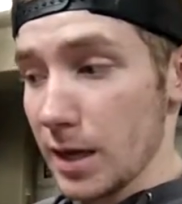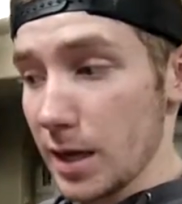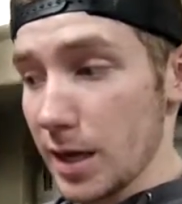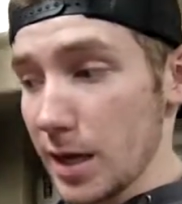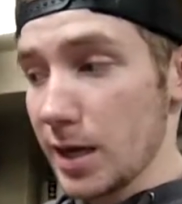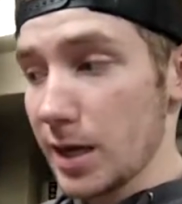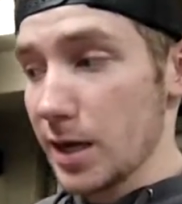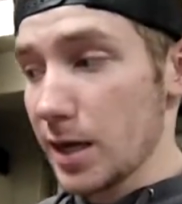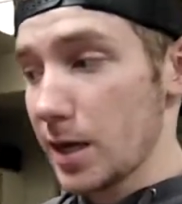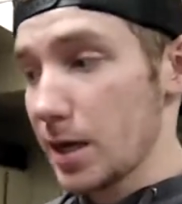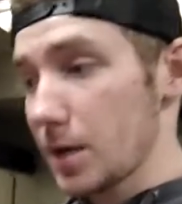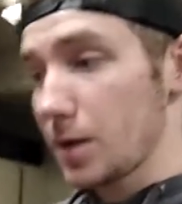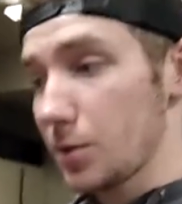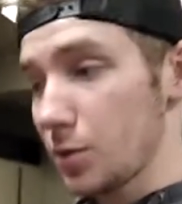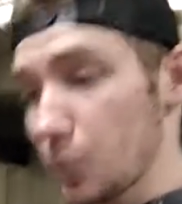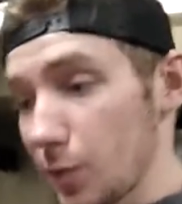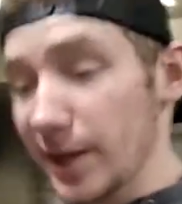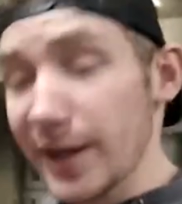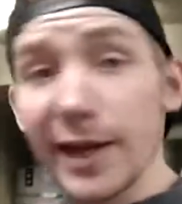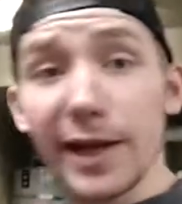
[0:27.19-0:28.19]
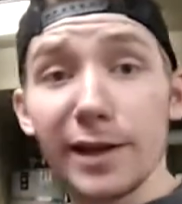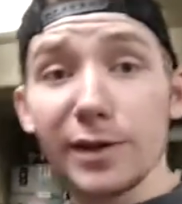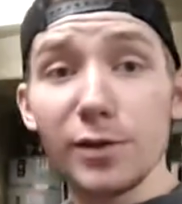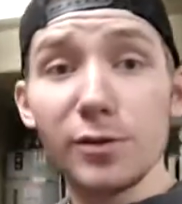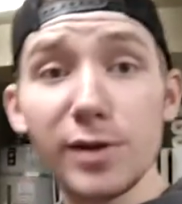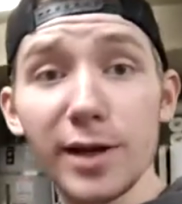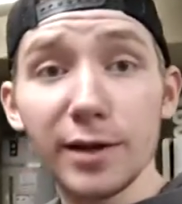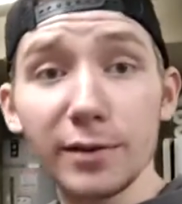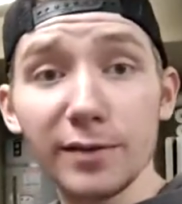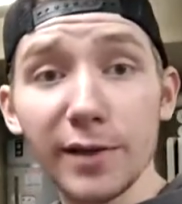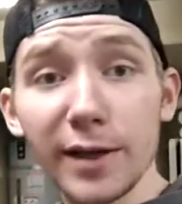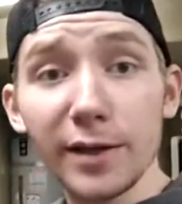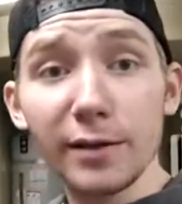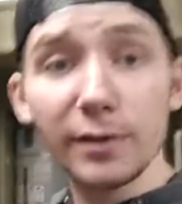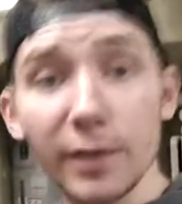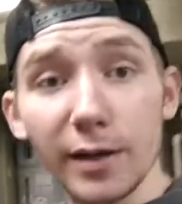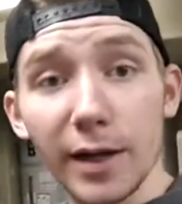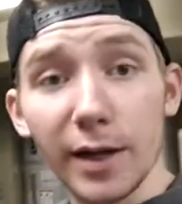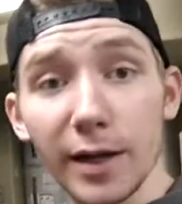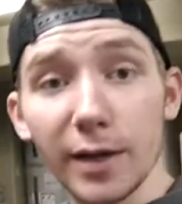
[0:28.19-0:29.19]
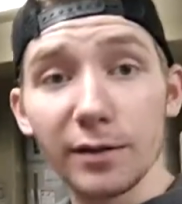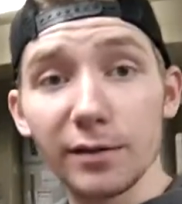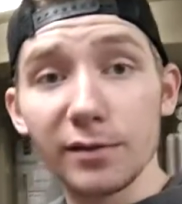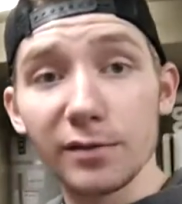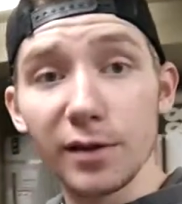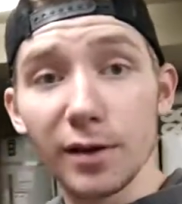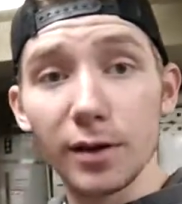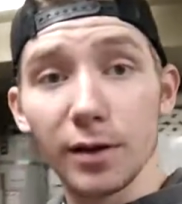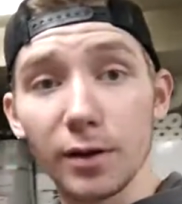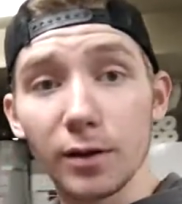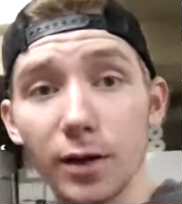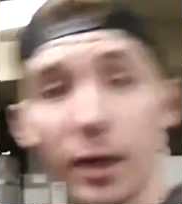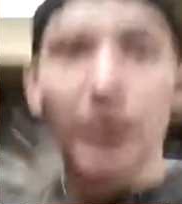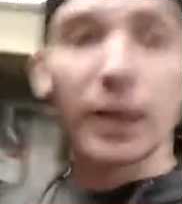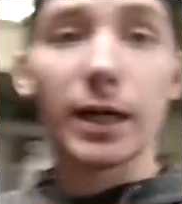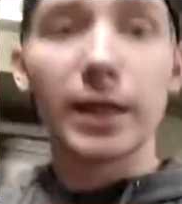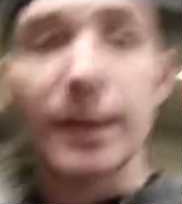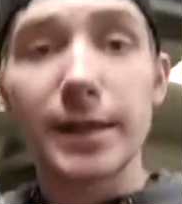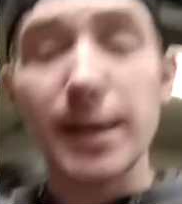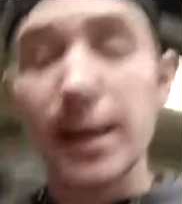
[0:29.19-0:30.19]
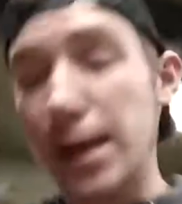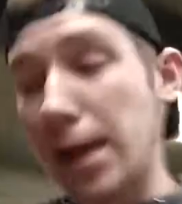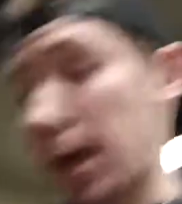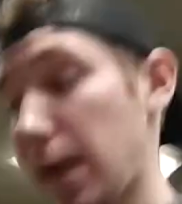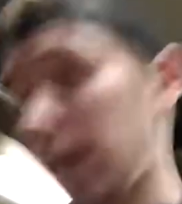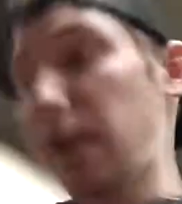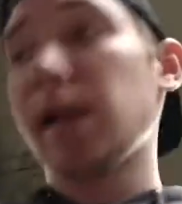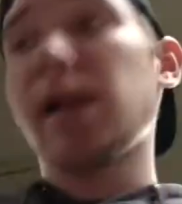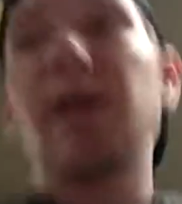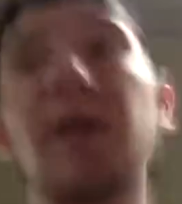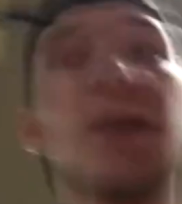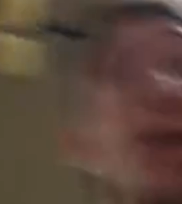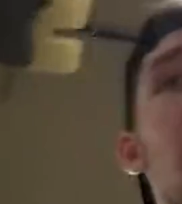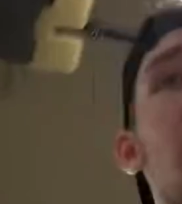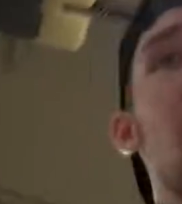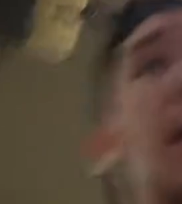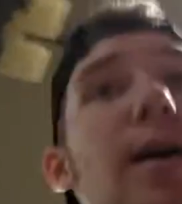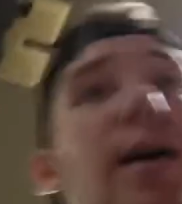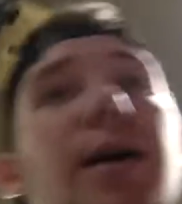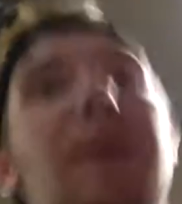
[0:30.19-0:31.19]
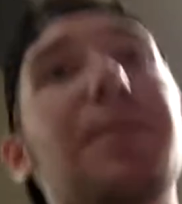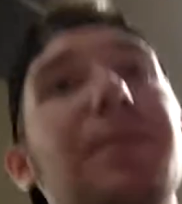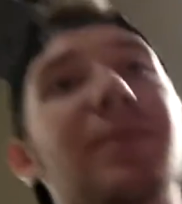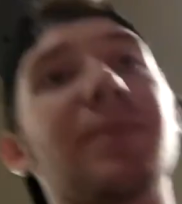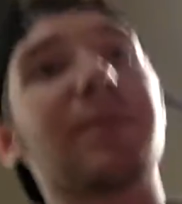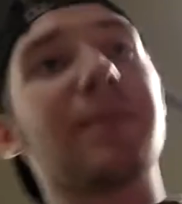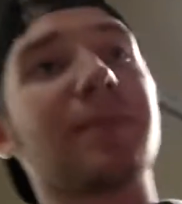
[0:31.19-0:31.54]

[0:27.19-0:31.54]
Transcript: And we can't do it outside today, so yeah. Um.